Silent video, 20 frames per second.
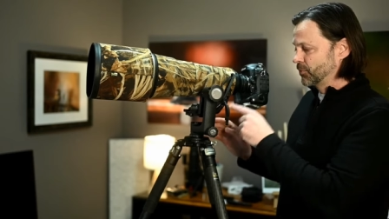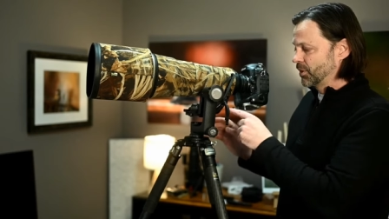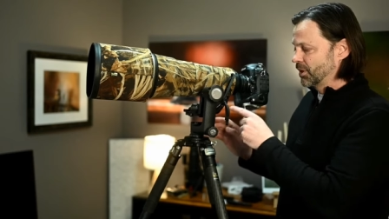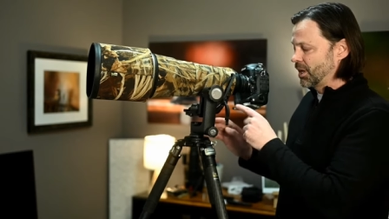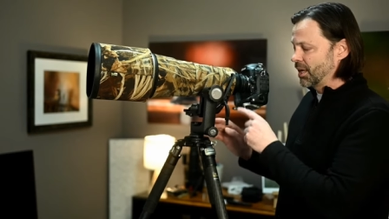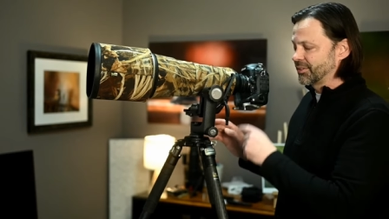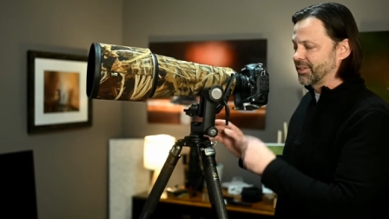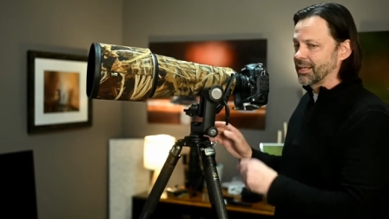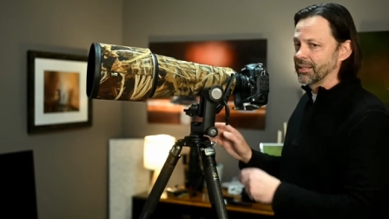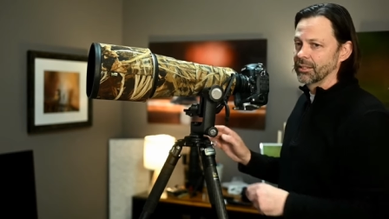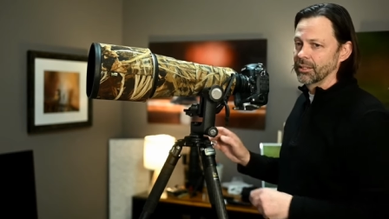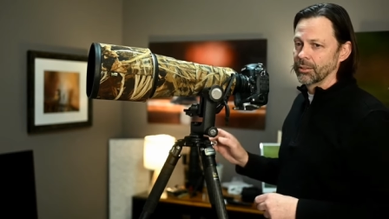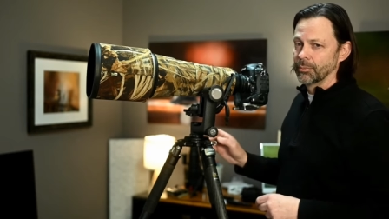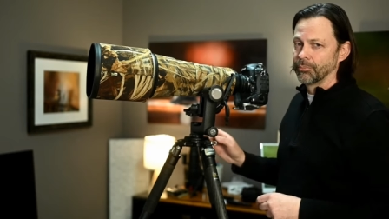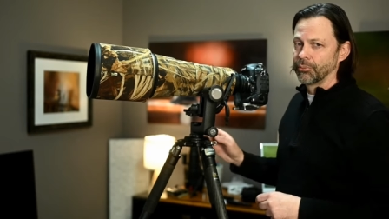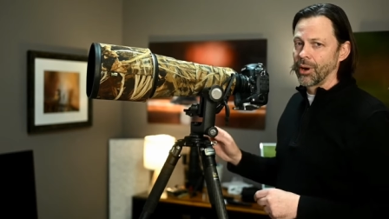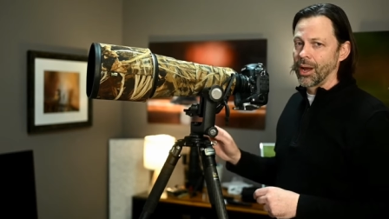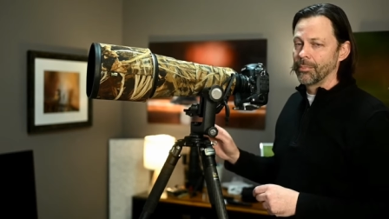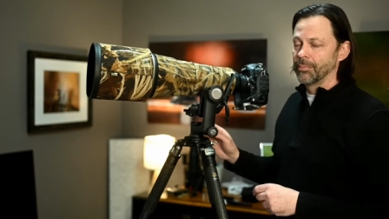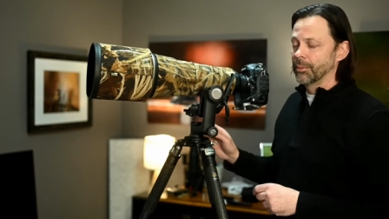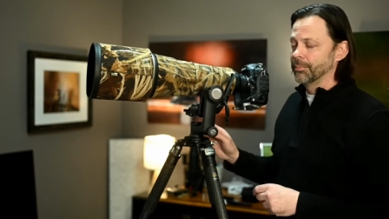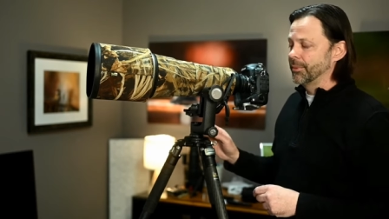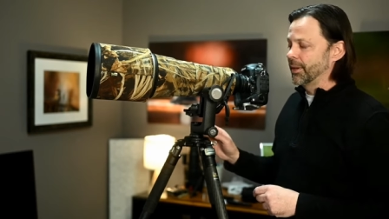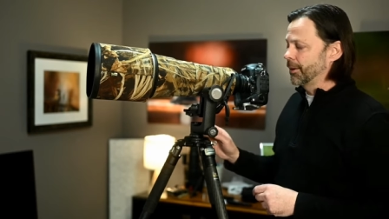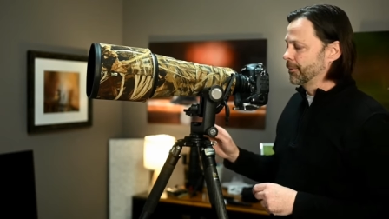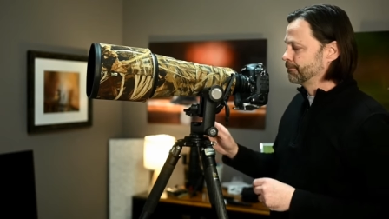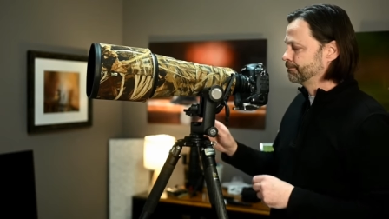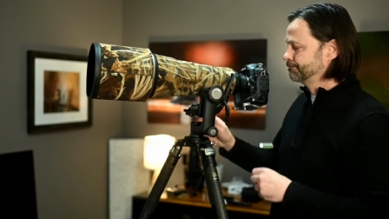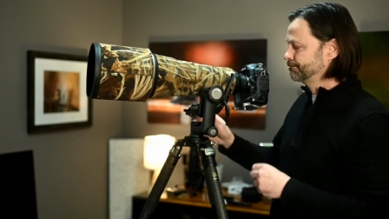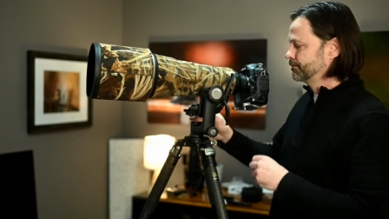got that little problem there.
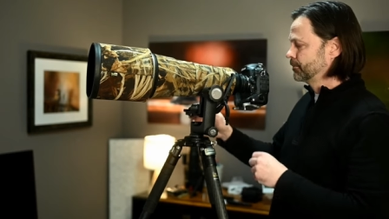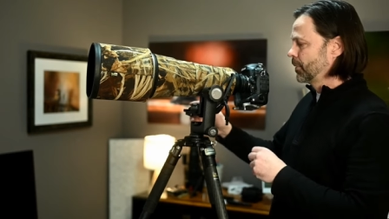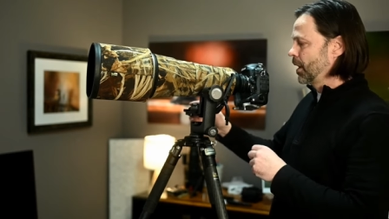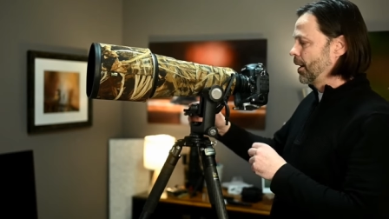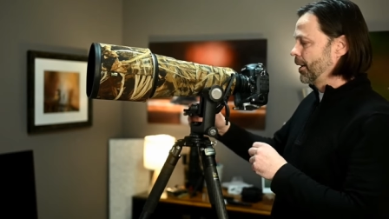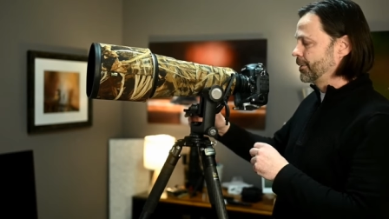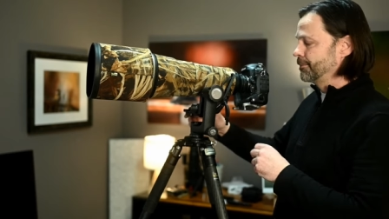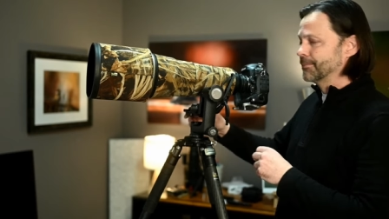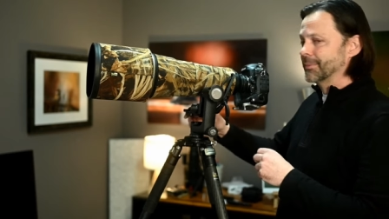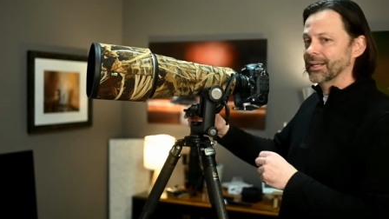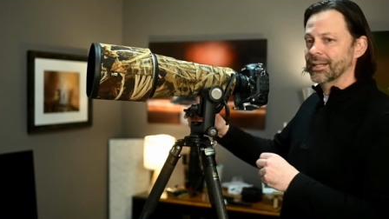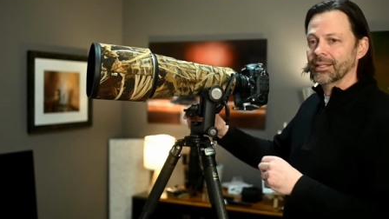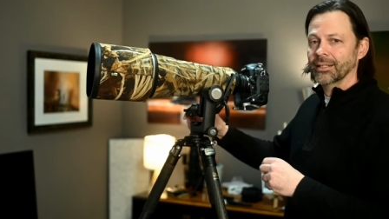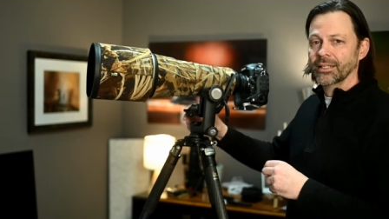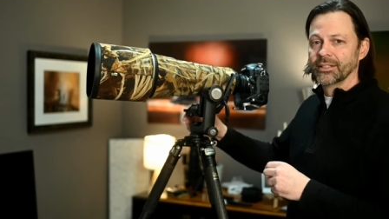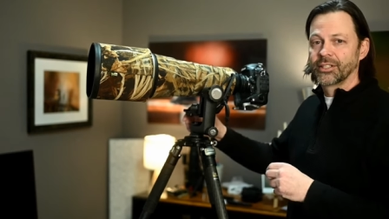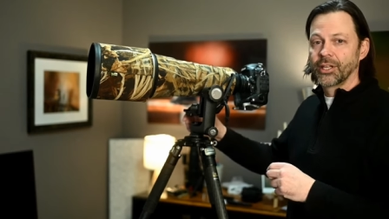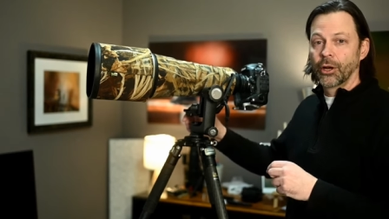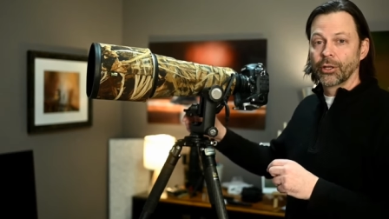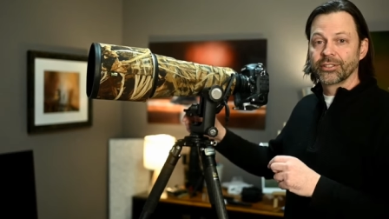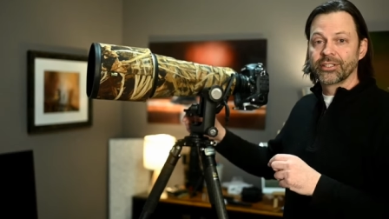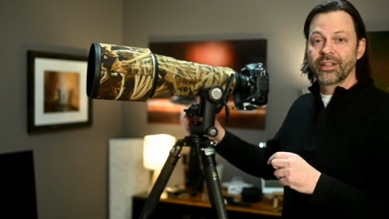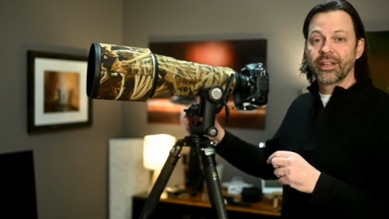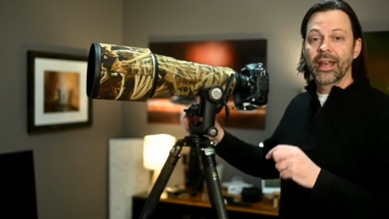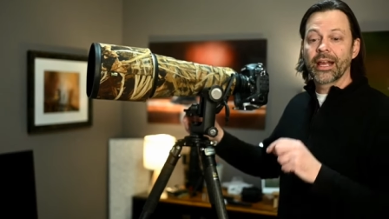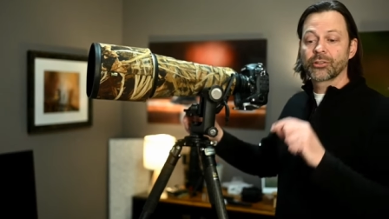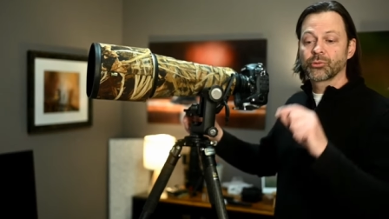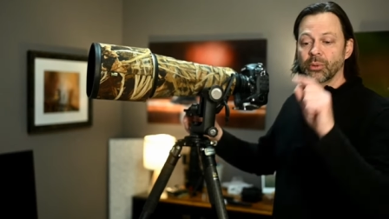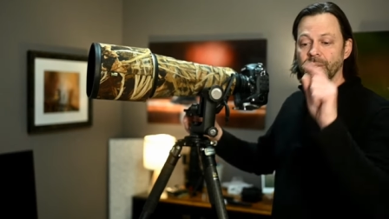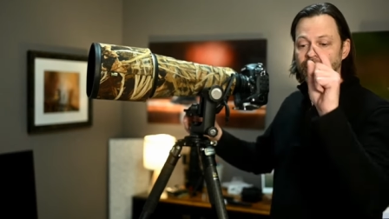All right, let's get on to the
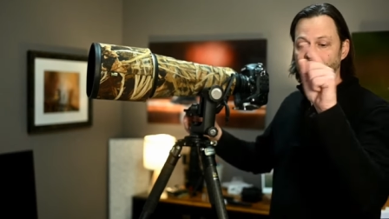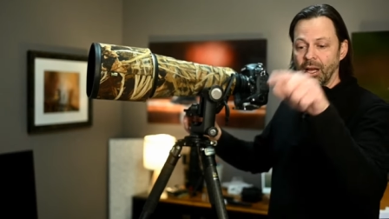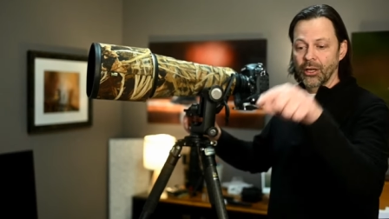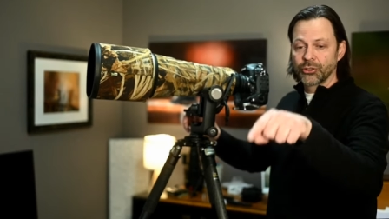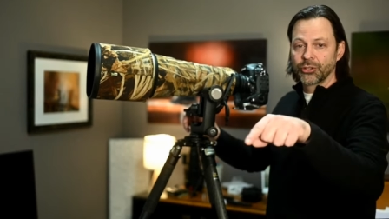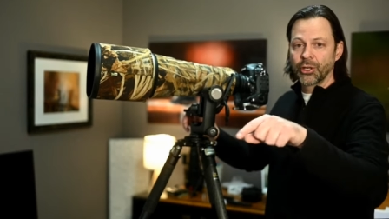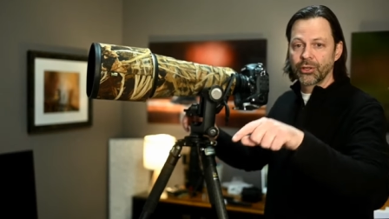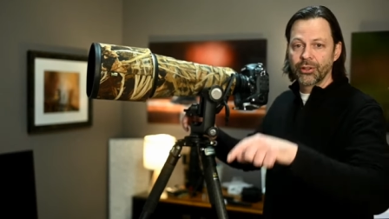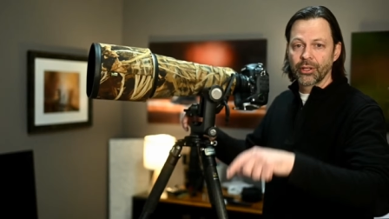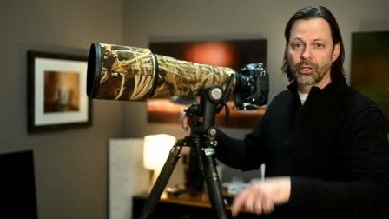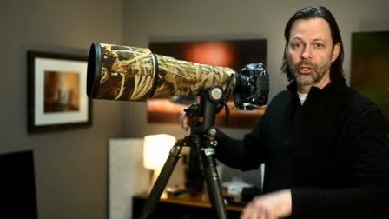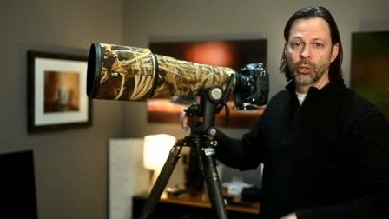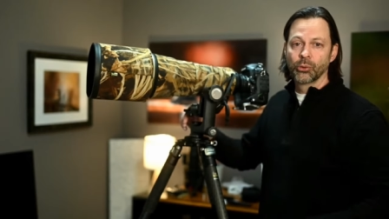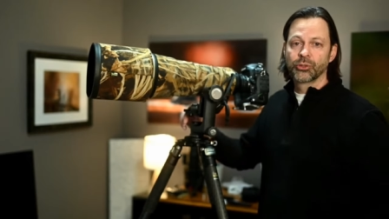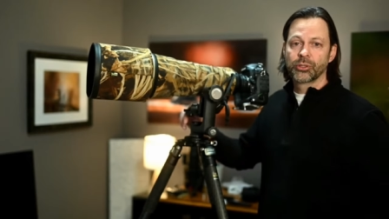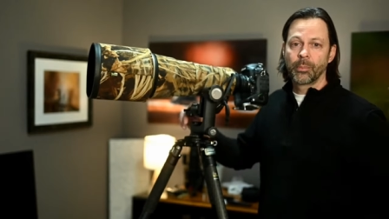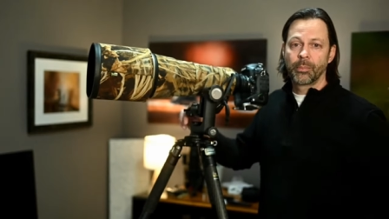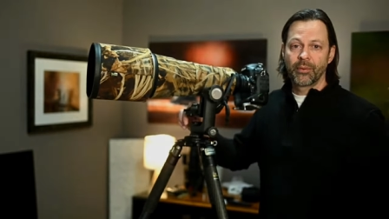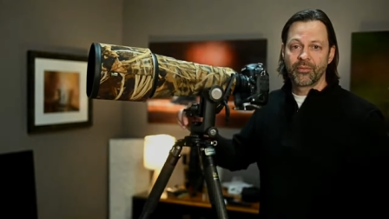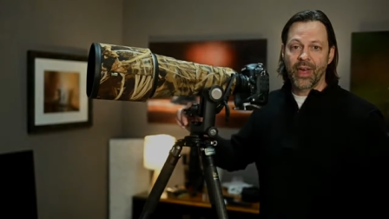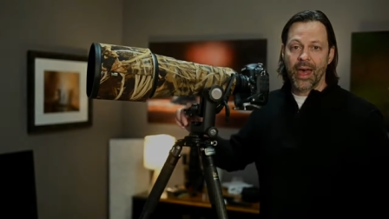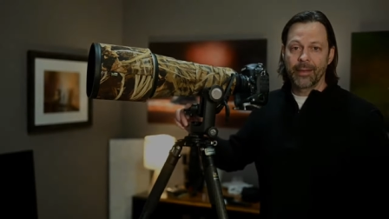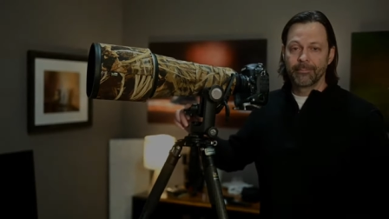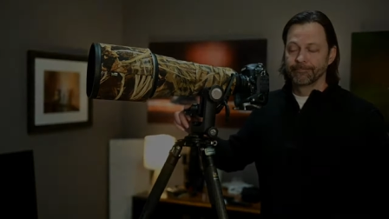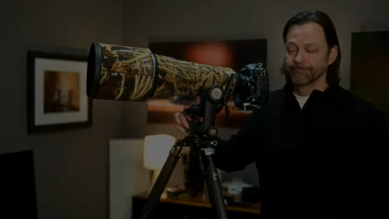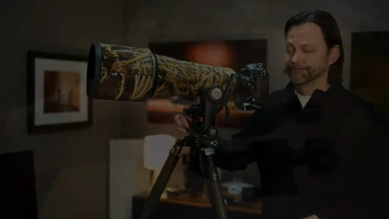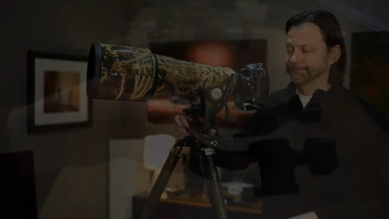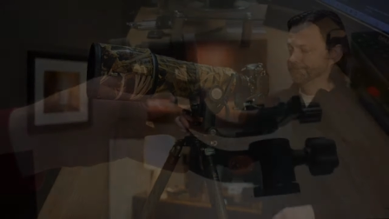next one. I'll show you the close up of that.